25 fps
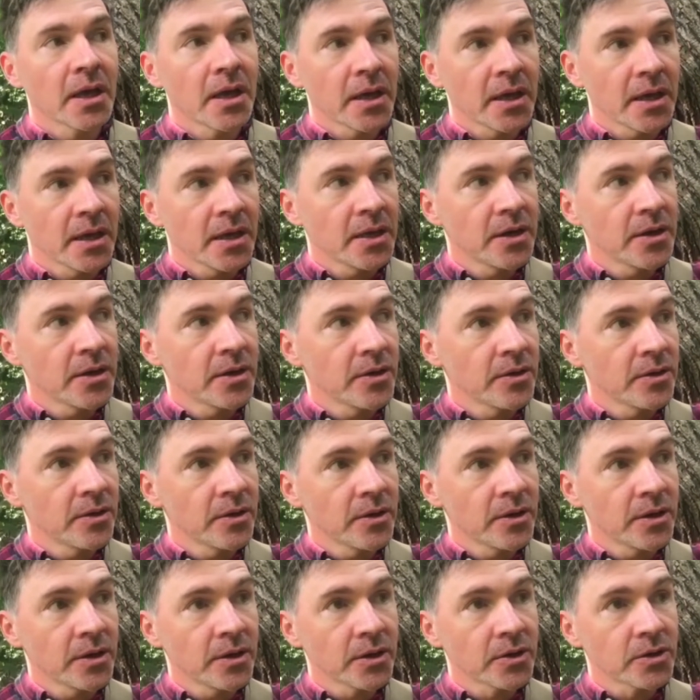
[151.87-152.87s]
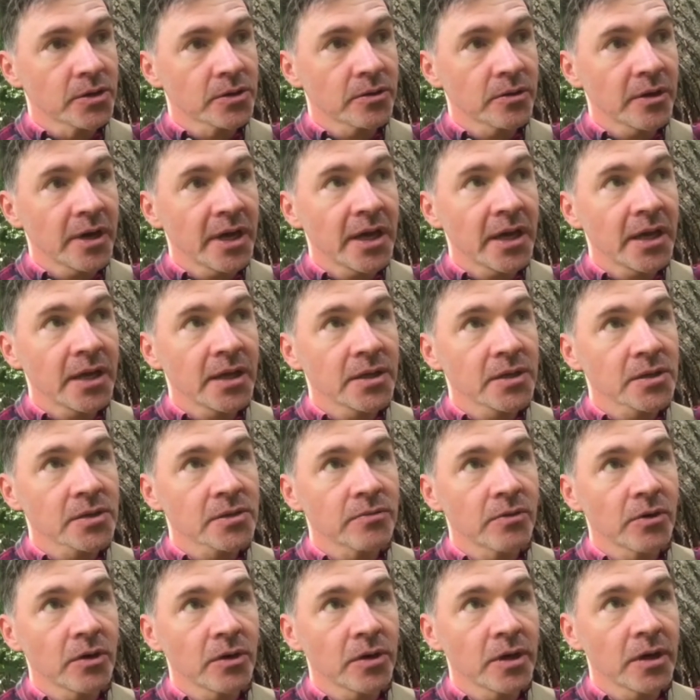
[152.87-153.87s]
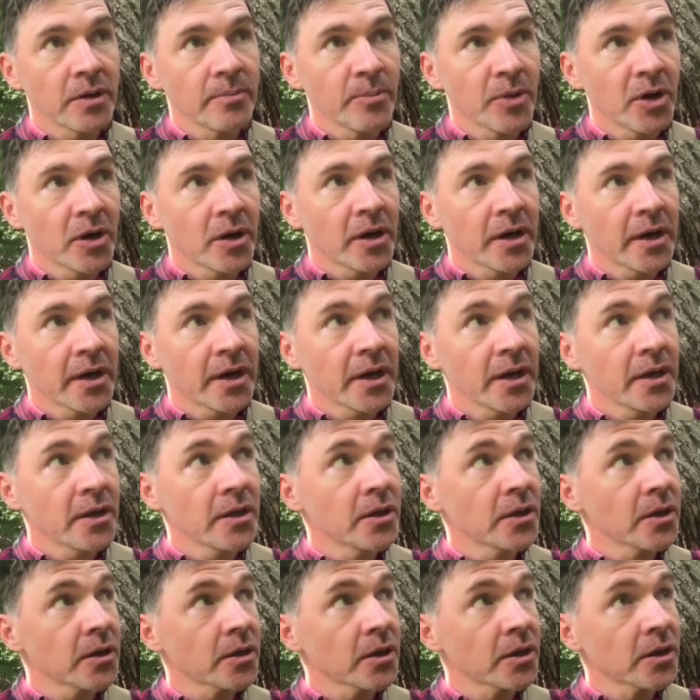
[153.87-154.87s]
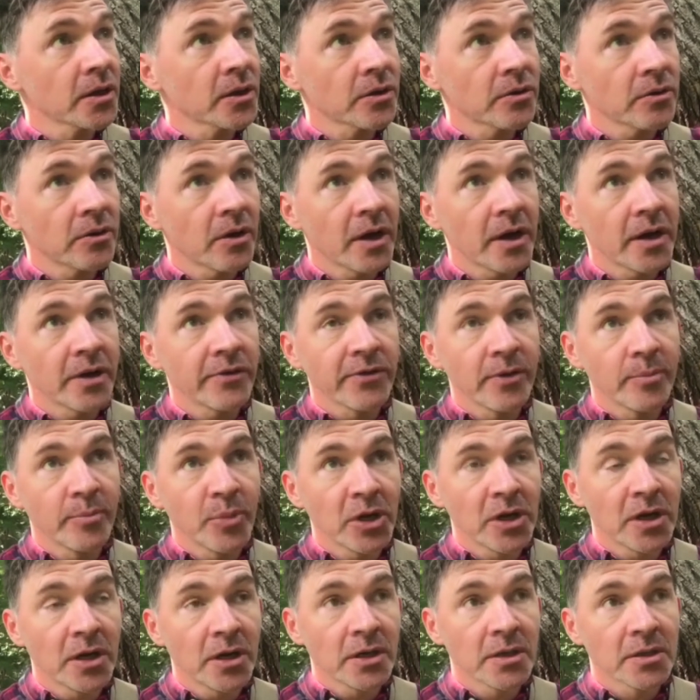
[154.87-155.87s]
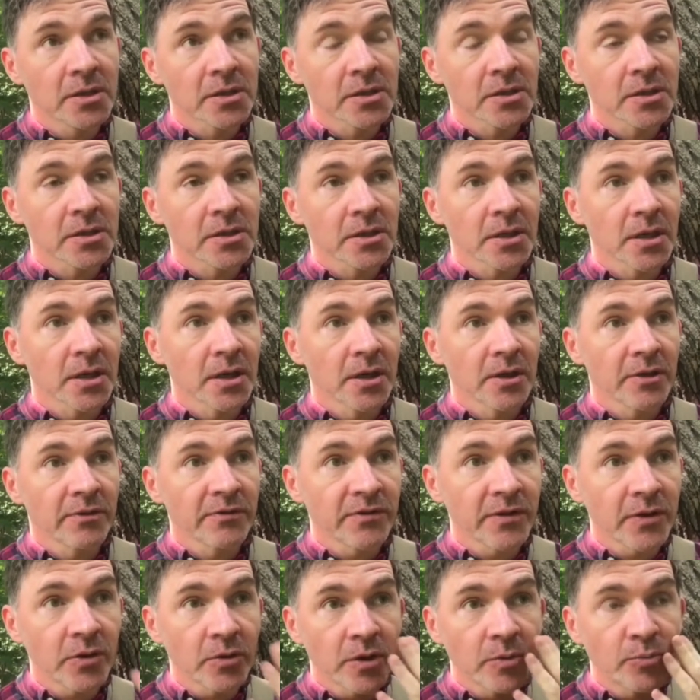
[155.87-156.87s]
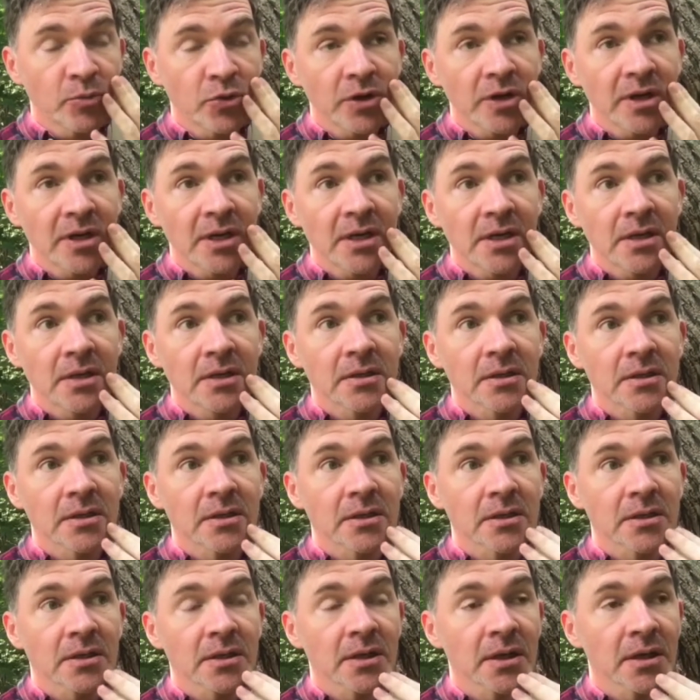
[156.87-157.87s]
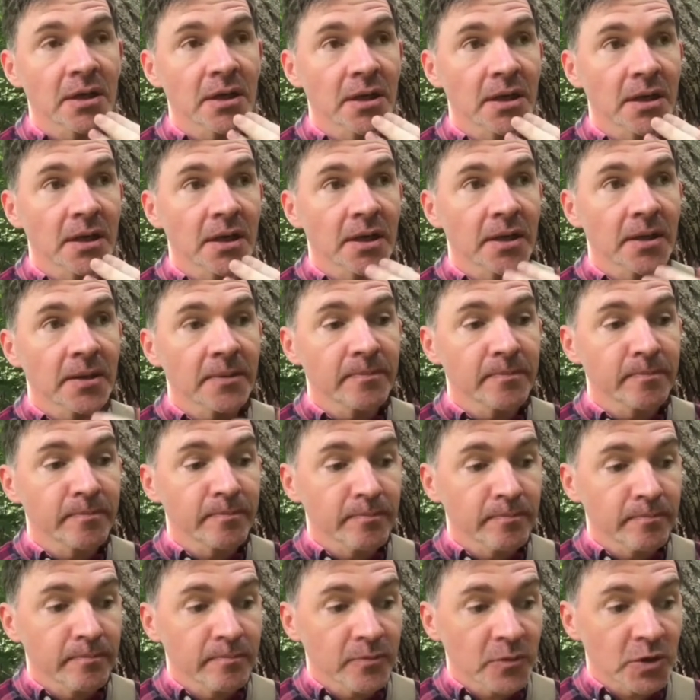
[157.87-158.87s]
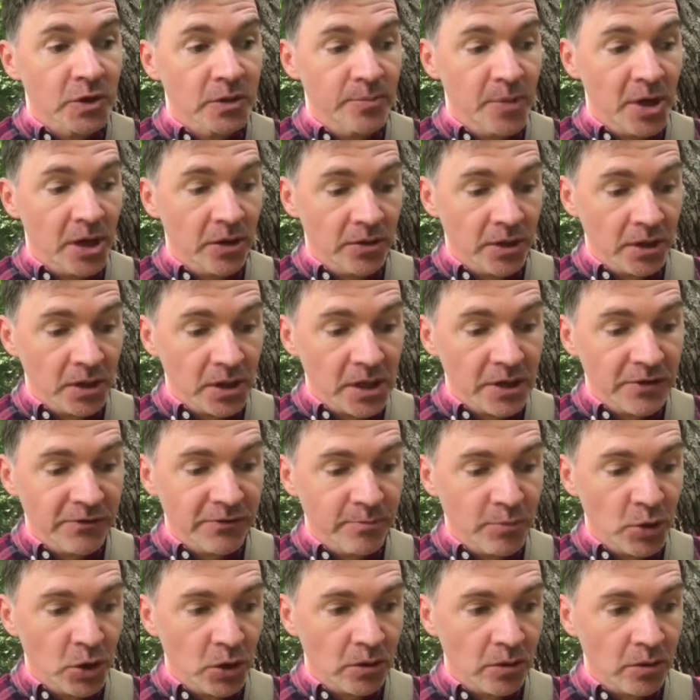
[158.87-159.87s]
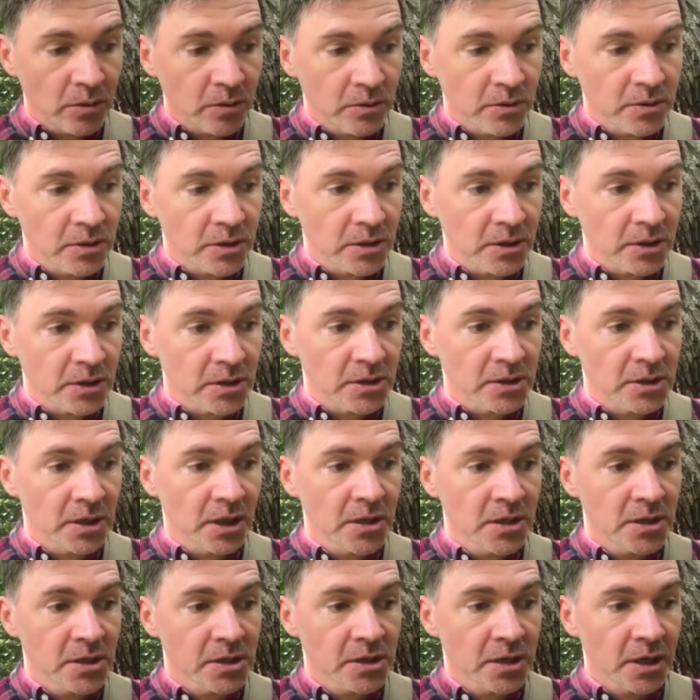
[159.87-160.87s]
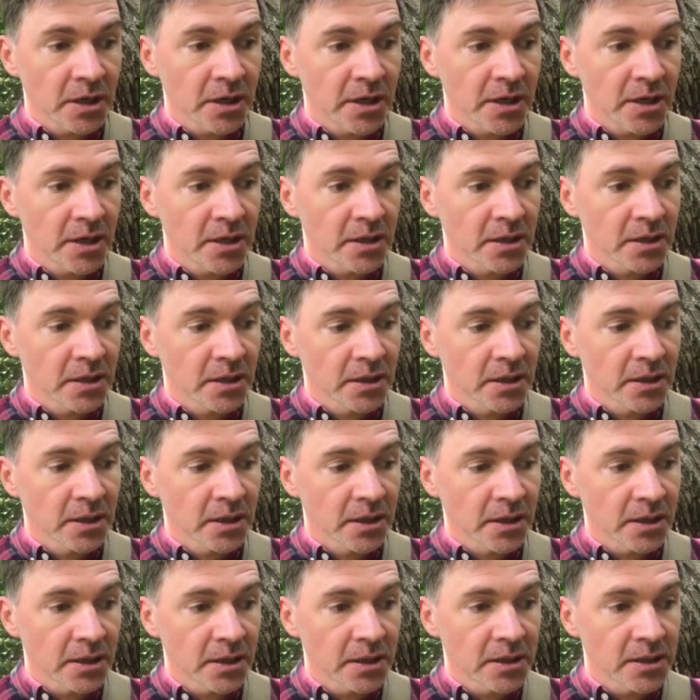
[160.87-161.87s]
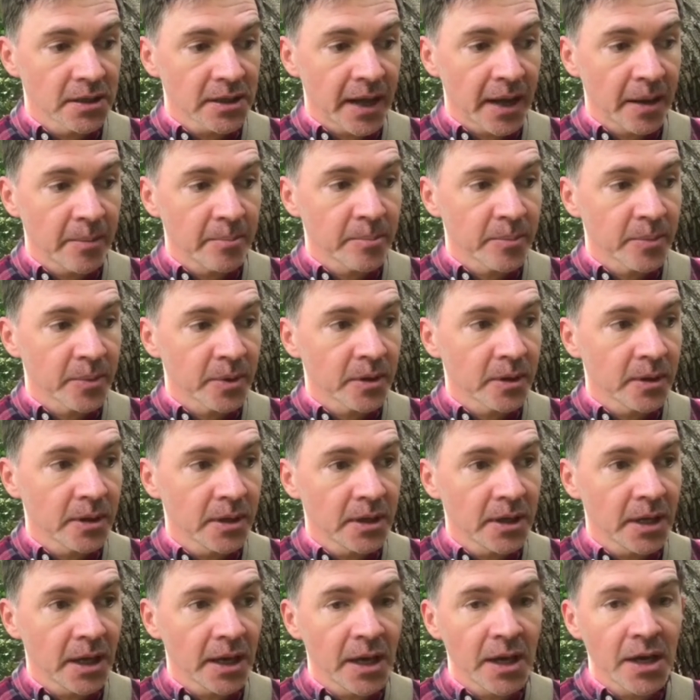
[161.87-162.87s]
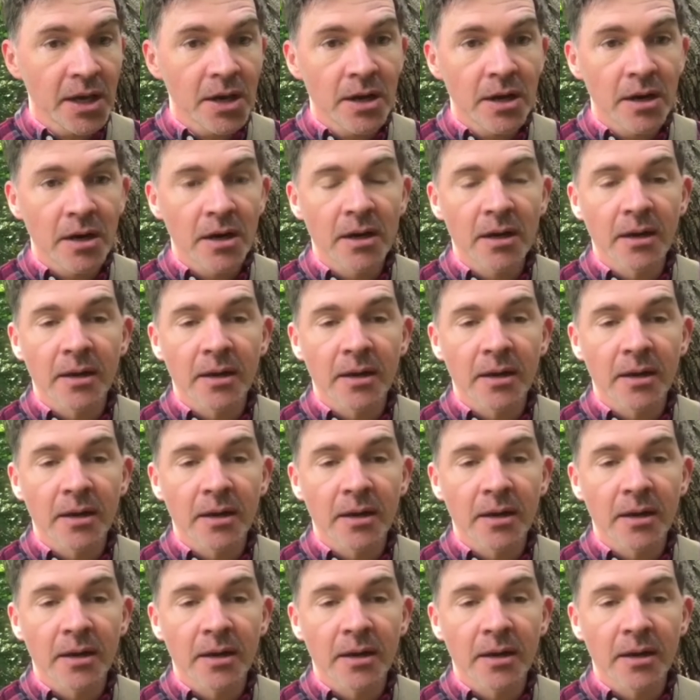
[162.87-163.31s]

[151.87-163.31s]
hear the trains rolling by, the cry of the birds, feel the breeze, smell the leaf mold and the sunshine and the damp in the air.